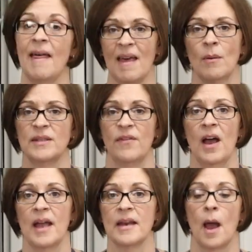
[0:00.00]
And that was
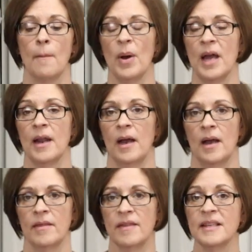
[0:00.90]
fine, but
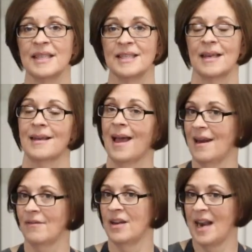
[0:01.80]
uh, this is a
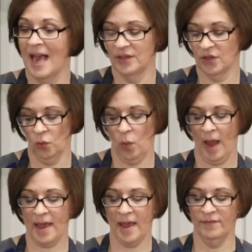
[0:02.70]
kind of a nicer
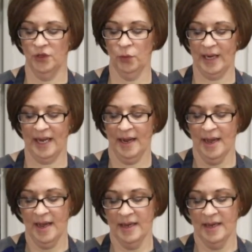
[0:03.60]
way of doing it,